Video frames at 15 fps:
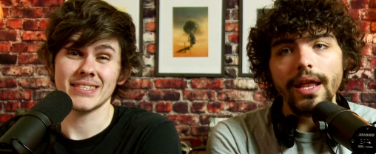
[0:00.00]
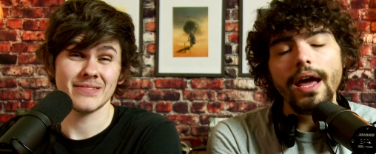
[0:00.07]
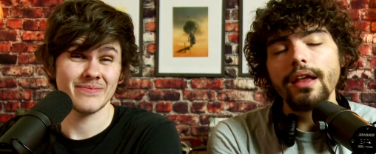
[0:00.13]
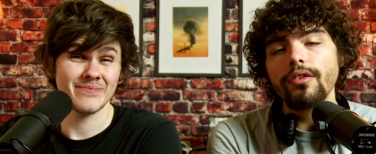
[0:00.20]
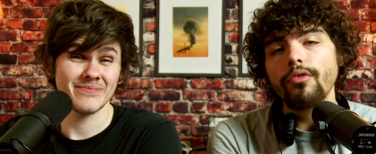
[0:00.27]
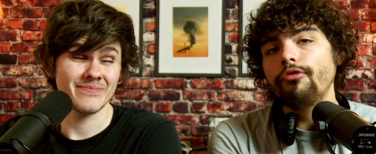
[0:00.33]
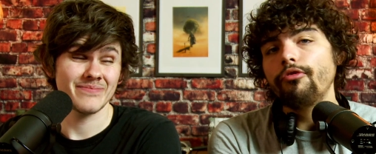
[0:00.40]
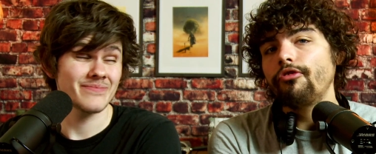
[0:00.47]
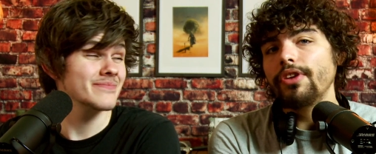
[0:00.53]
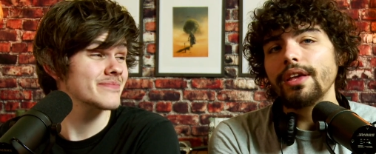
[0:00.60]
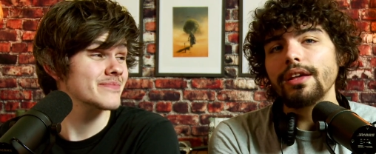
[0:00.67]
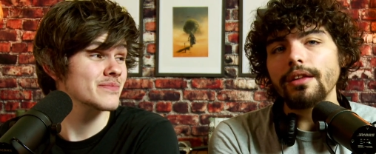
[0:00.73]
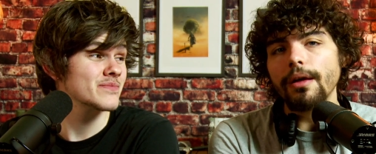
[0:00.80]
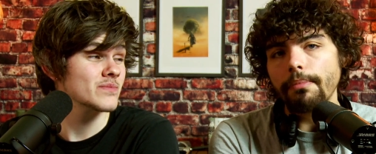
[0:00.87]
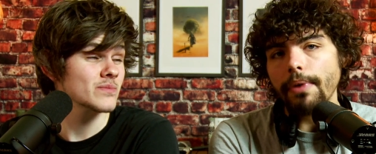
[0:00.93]
Speaker 1: how do you
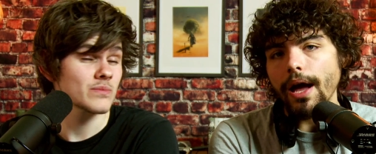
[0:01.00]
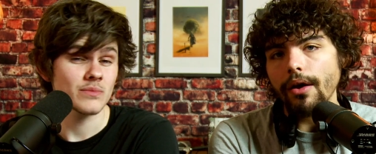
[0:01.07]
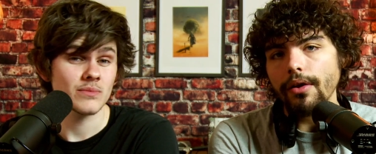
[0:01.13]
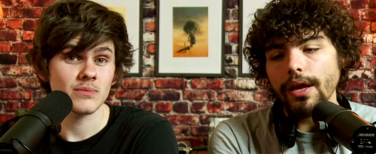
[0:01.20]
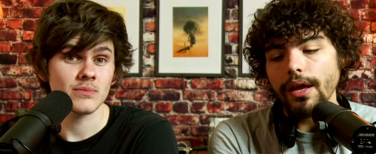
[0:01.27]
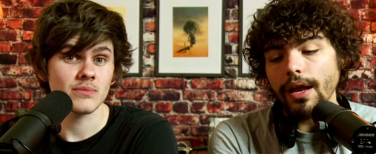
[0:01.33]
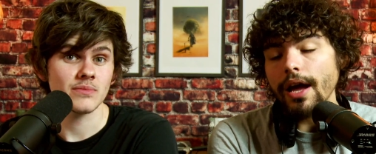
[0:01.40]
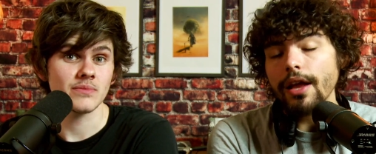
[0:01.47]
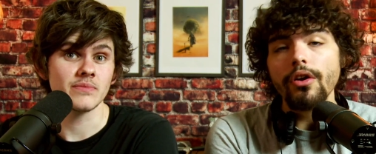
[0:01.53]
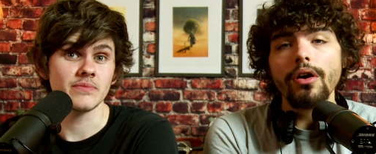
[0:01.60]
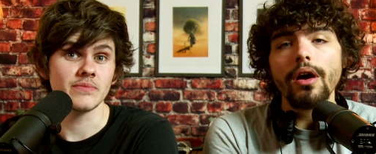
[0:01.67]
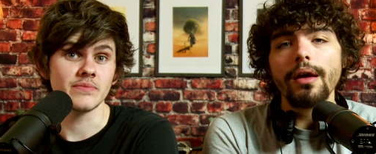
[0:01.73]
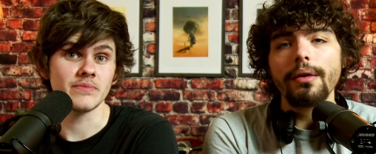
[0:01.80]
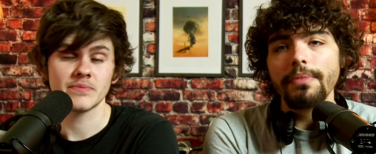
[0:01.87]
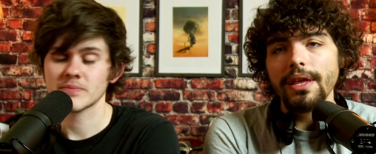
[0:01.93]
feel about it? I know. Mm.
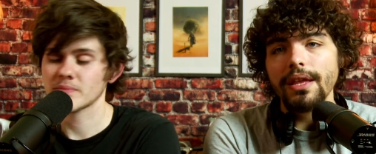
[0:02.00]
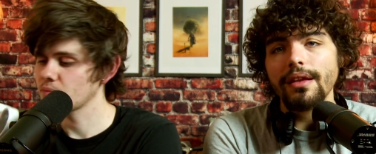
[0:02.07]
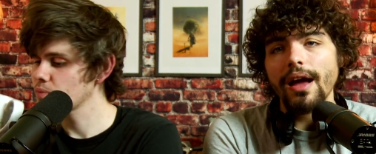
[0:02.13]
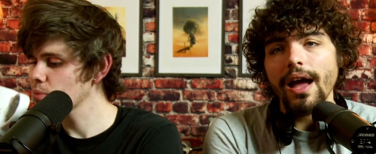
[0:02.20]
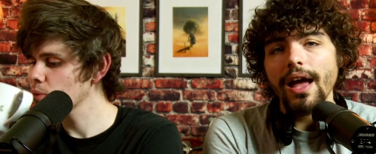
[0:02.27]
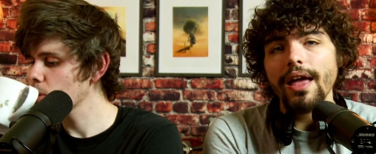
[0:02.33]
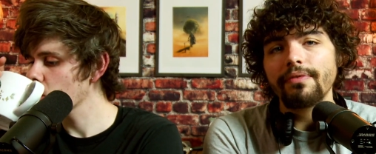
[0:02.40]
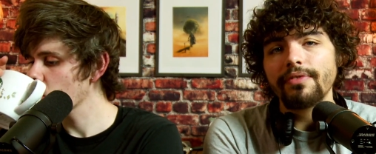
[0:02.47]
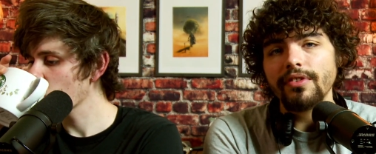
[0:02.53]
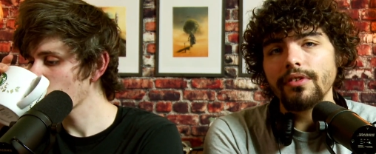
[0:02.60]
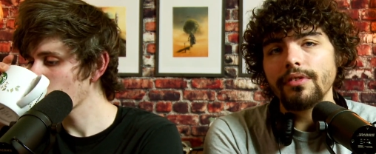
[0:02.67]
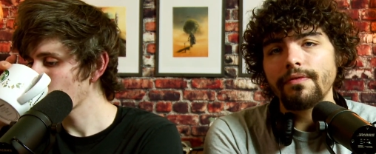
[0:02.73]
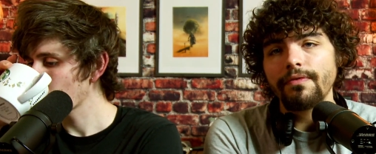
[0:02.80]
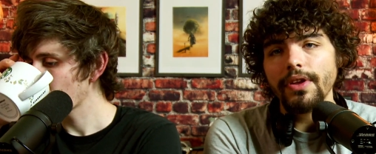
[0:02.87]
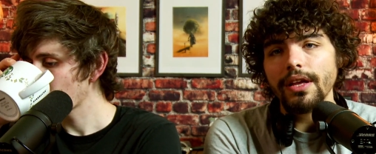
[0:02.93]
I mean, I have certain
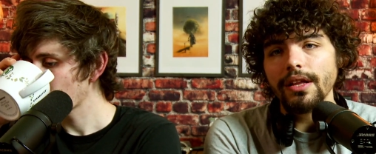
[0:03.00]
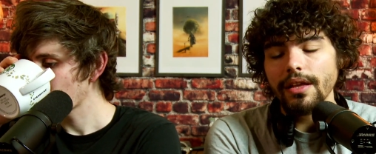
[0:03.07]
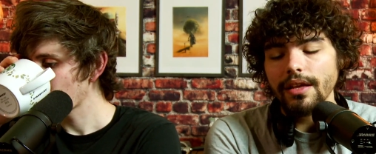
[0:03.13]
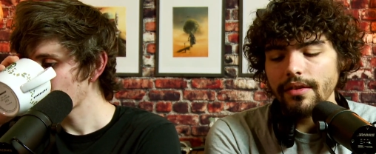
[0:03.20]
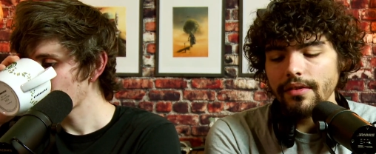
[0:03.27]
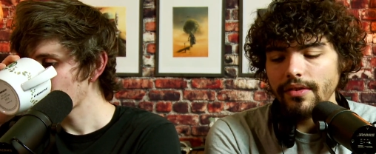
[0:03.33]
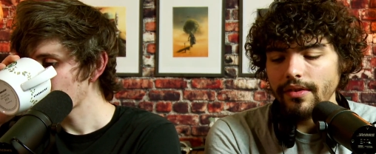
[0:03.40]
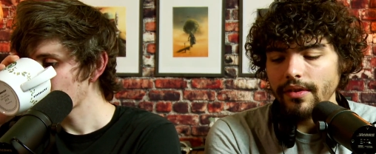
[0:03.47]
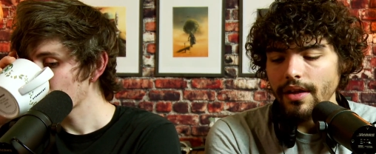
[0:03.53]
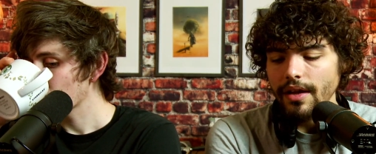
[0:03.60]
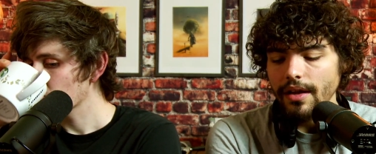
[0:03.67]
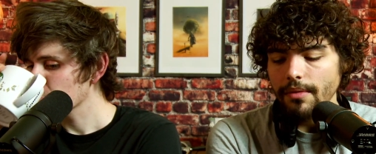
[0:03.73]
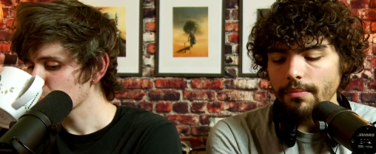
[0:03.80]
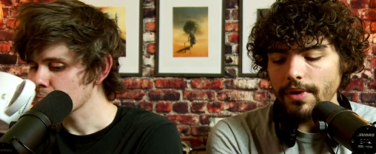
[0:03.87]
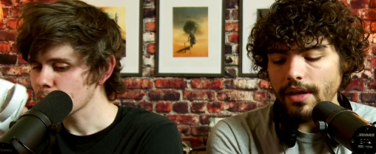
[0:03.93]
feelings
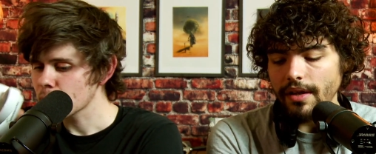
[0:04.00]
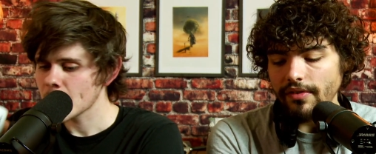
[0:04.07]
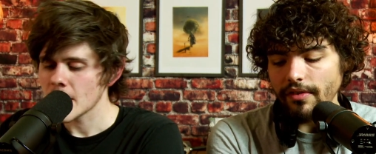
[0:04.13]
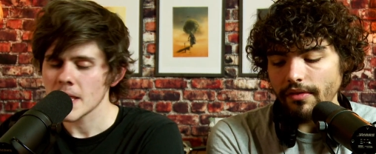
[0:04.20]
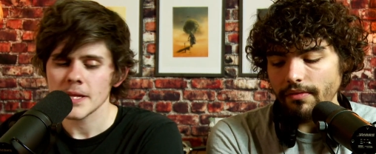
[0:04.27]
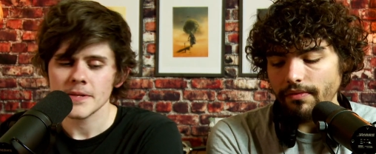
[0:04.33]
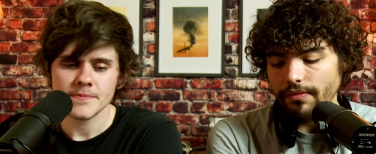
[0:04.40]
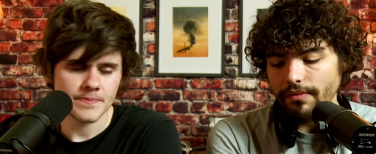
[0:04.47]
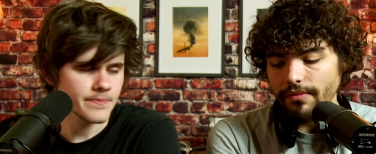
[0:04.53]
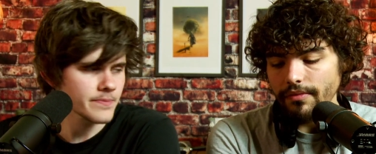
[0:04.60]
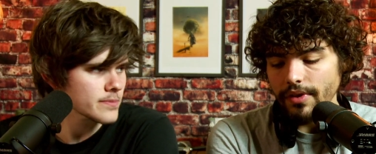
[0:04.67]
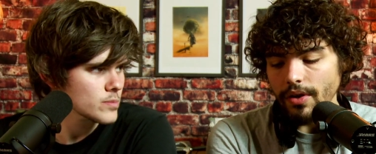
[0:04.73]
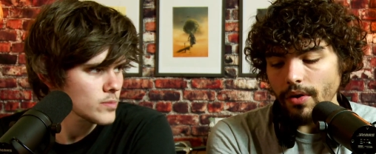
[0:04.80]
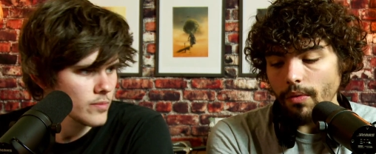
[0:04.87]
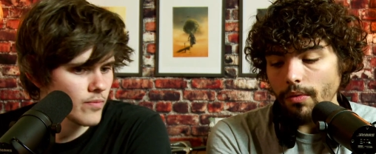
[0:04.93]
because of you
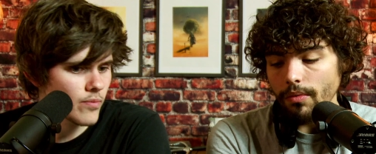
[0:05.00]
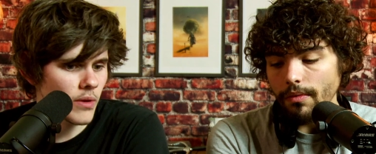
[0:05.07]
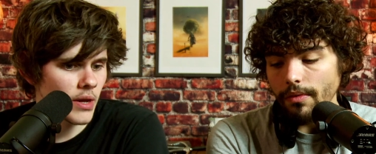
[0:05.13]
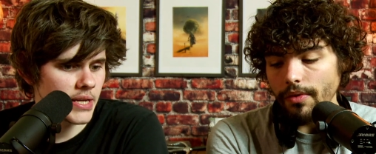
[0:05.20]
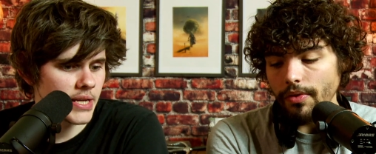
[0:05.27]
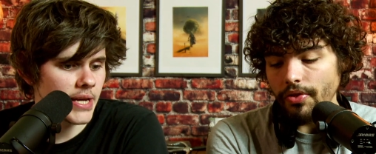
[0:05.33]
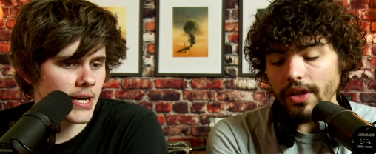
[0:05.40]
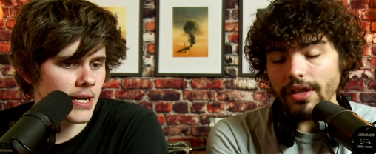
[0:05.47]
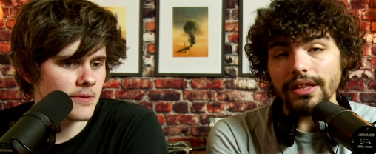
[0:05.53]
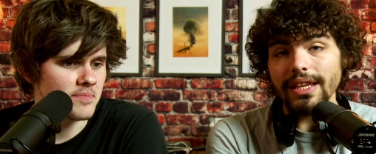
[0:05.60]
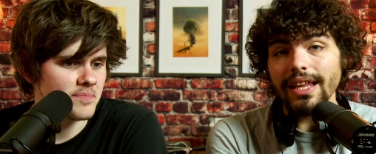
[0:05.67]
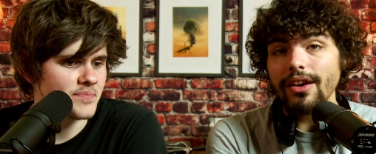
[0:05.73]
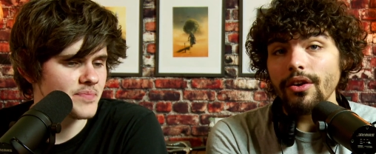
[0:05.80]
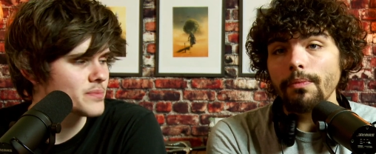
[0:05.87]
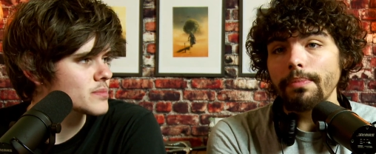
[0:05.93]
know yeah. the
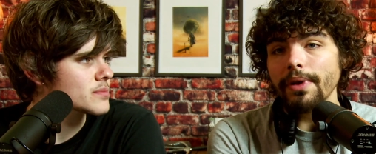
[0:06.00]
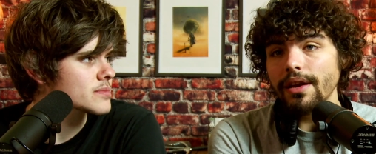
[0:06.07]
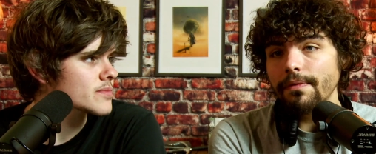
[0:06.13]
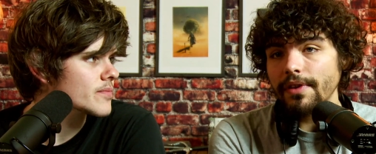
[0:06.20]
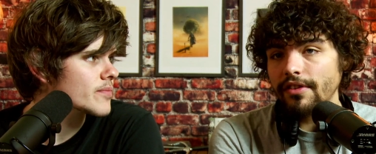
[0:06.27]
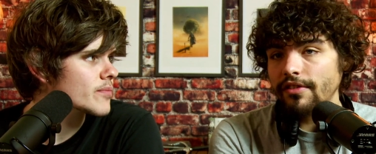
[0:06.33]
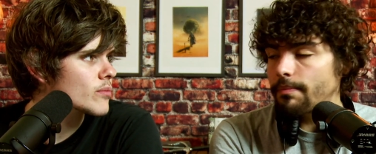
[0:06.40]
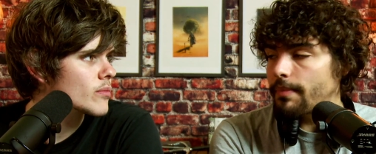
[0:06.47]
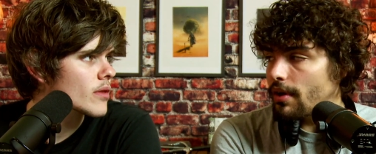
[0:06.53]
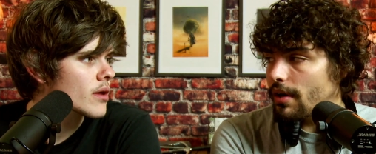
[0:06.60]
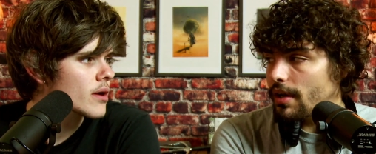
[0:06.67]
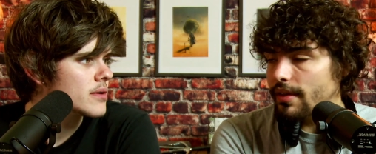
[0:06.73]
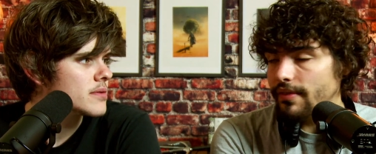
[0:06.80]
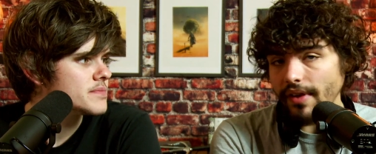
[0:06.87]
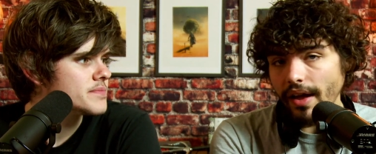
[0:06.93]
little bit of
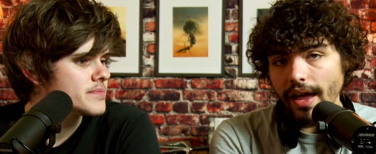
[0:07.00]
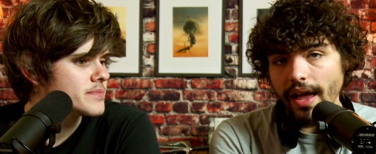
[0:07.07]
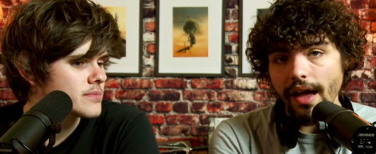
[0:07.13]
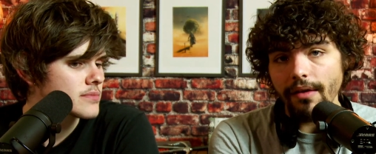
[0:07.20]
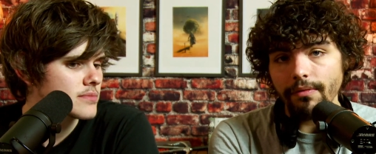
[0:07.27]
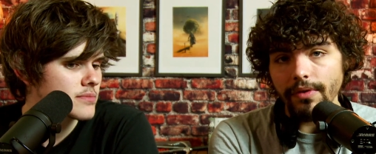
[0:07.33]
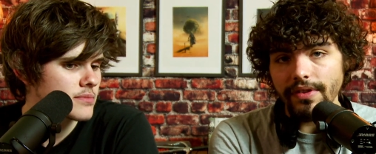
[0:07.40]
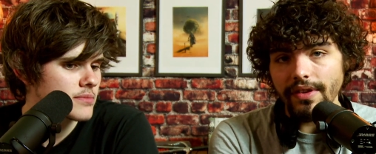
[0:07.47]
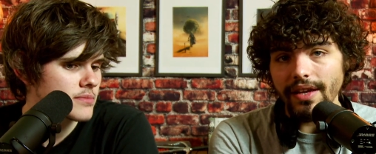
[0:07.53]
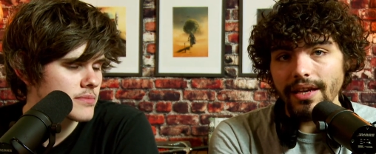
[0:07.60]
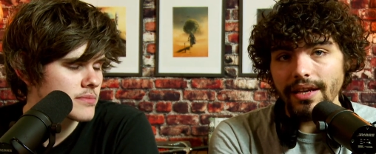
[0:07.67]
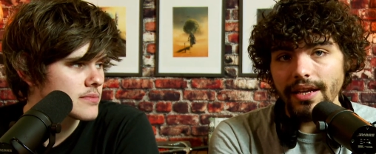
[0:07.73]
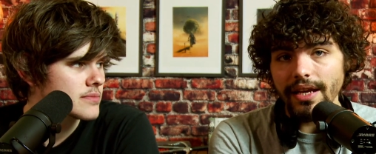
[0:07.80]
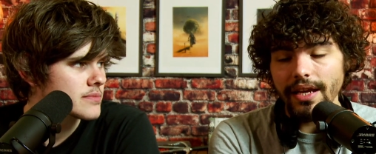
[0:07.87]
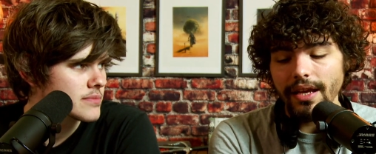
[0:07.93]
experience I have with D and
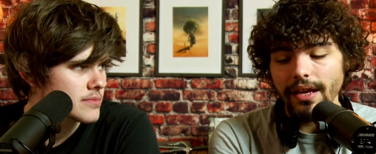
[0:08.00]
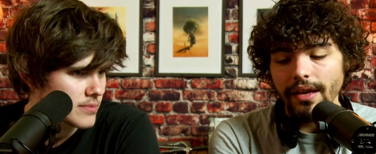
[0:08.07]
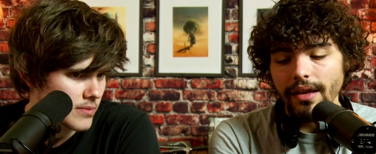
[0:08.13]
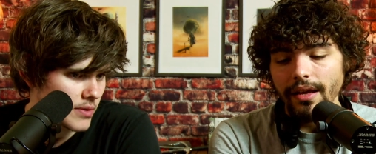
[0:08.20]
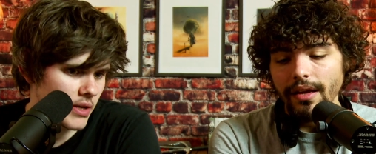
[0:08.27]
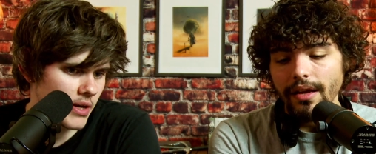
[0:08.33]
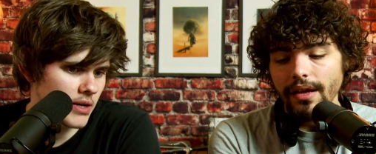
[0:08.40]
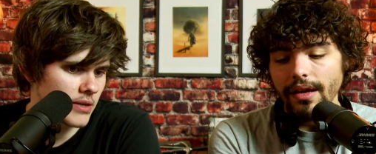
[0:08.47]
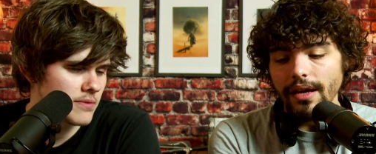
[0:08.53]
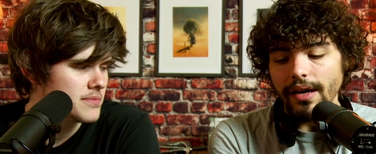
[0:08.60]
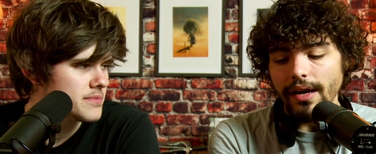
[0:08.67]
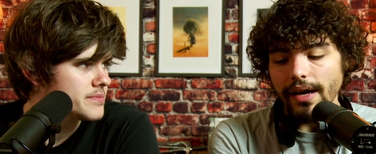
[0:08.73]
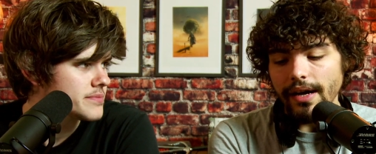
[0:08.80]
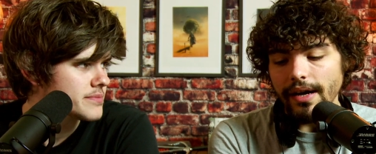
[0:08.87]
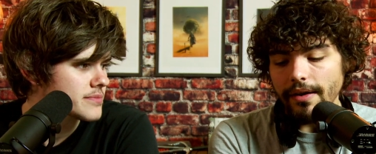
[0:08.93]
D. Yeah.
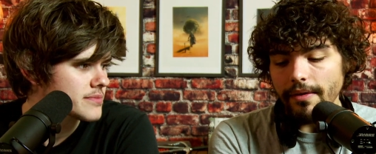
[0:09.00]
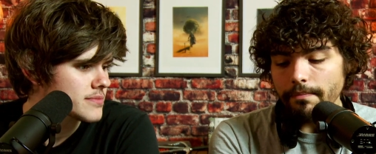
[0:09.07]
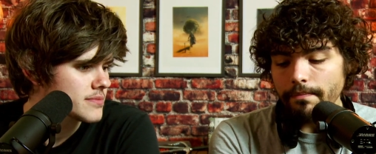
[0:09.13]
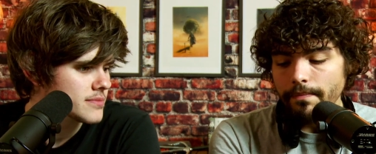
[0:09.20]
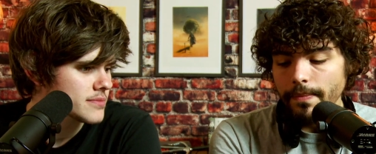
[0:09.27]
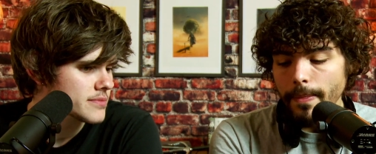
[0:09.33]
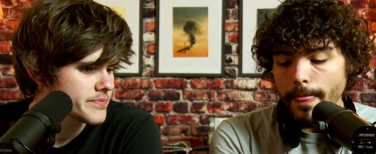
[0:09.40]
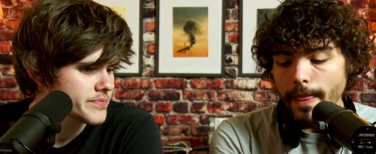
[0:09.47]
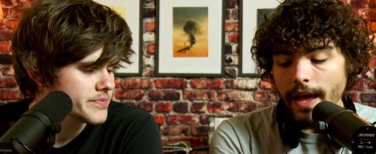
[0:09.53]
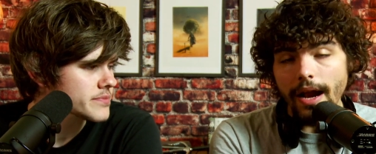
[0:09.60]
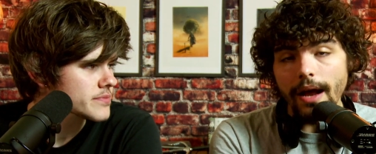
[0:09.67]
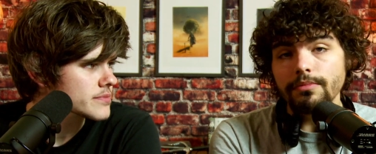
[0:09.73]
Um, and I'm